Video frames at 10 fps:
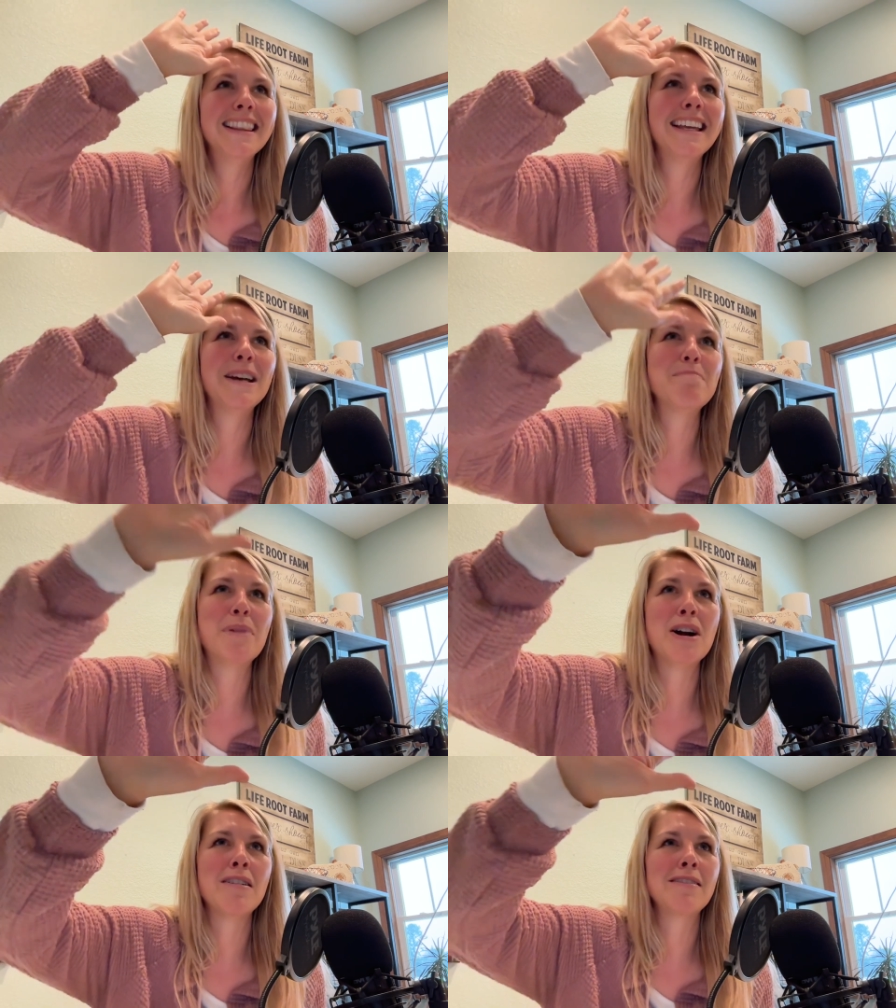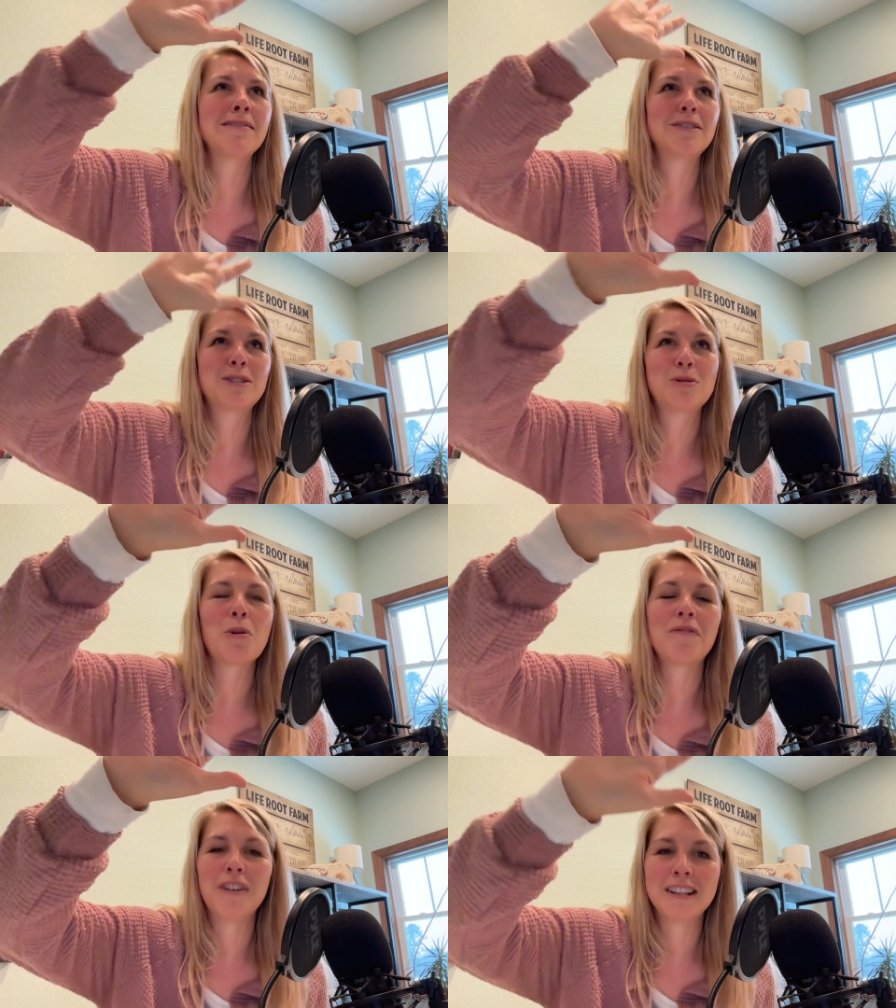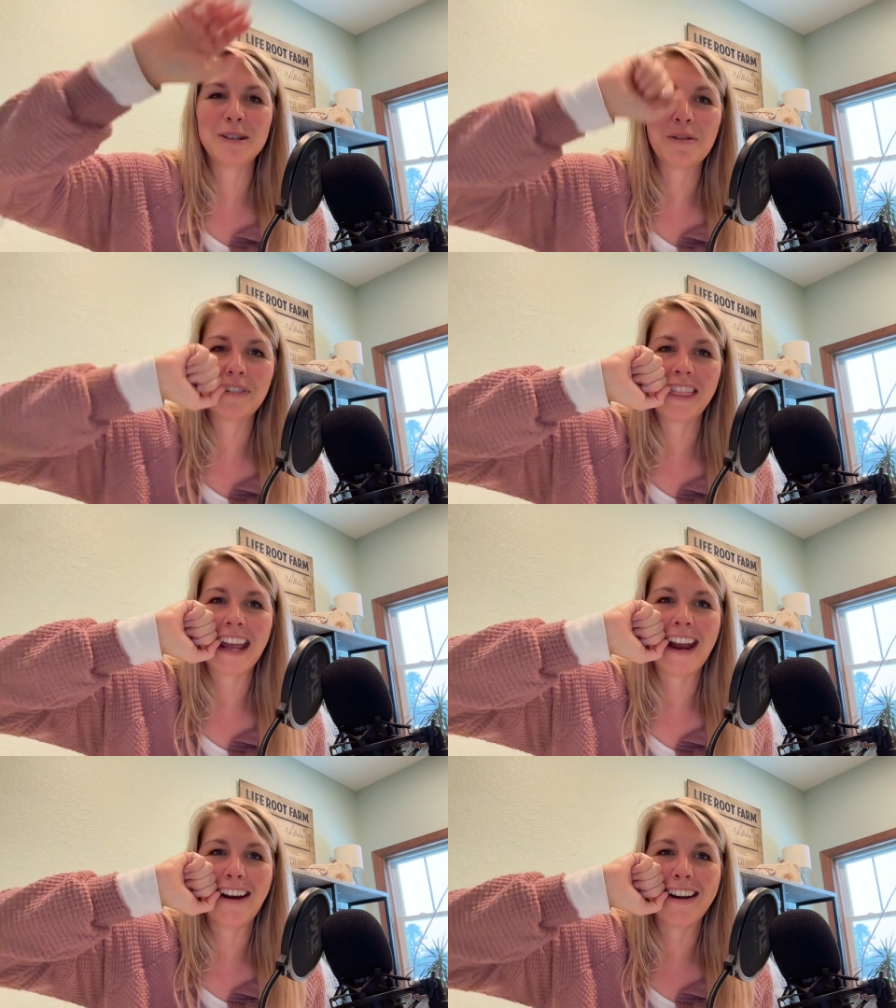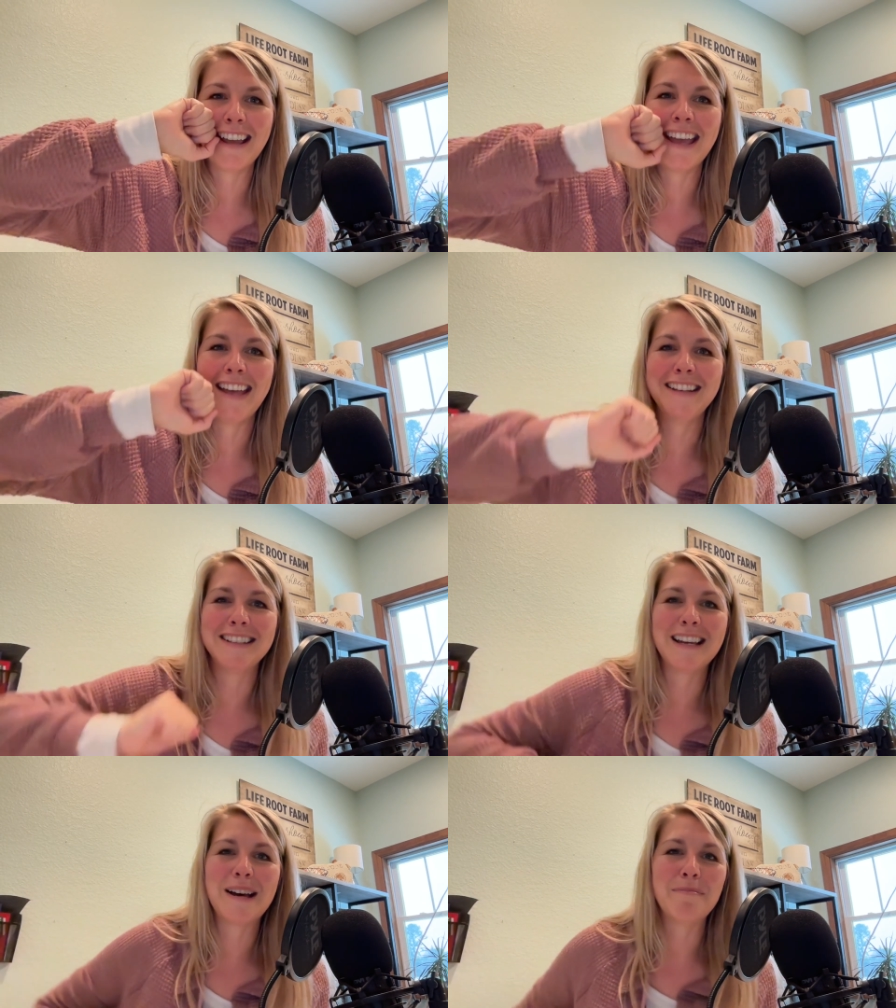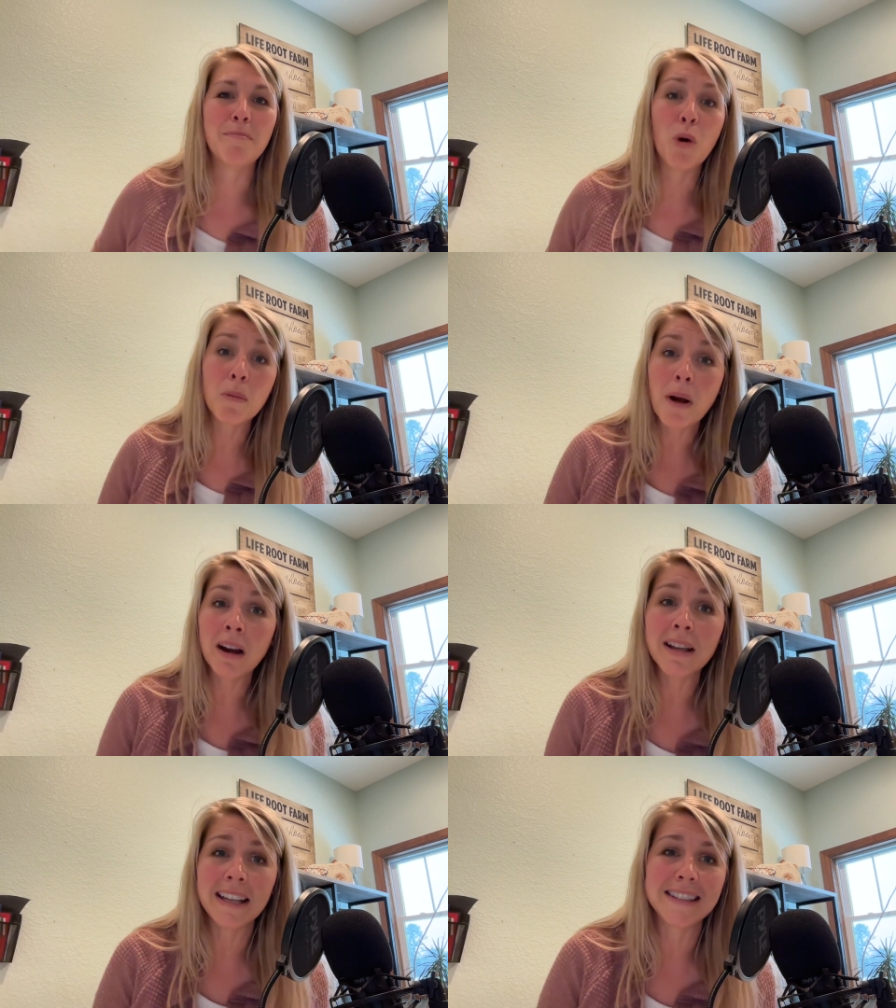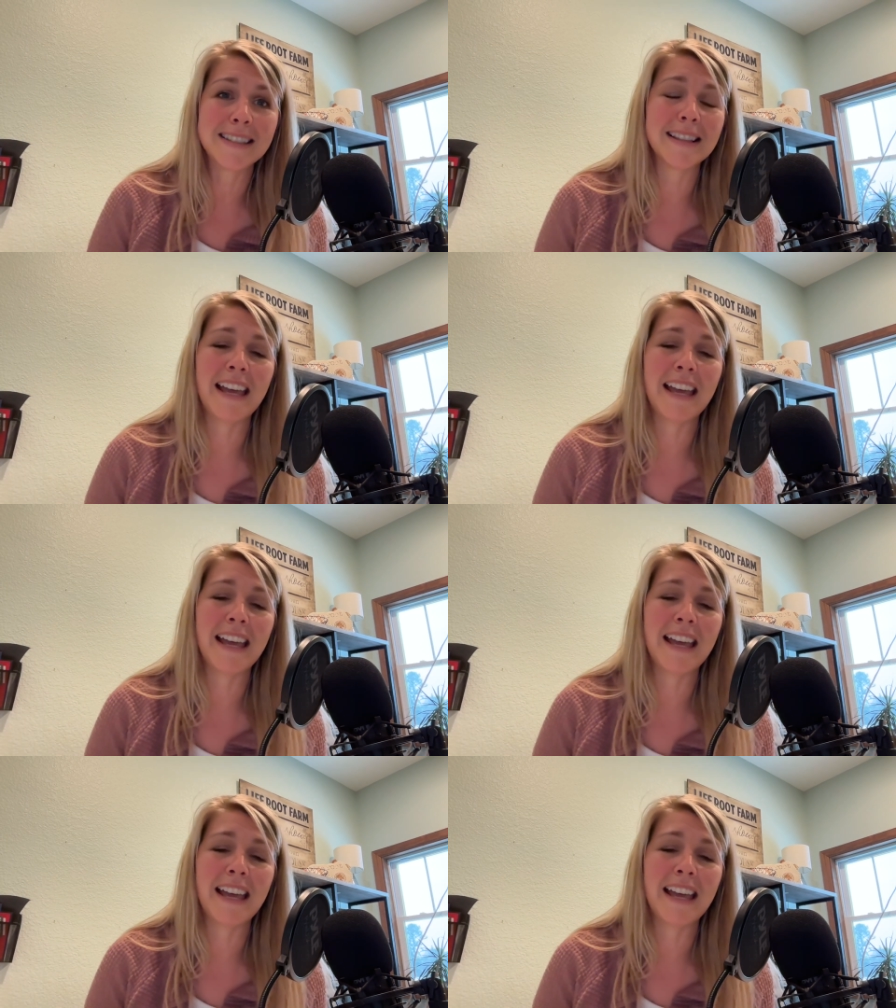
like a barn storefront over there, and more markets.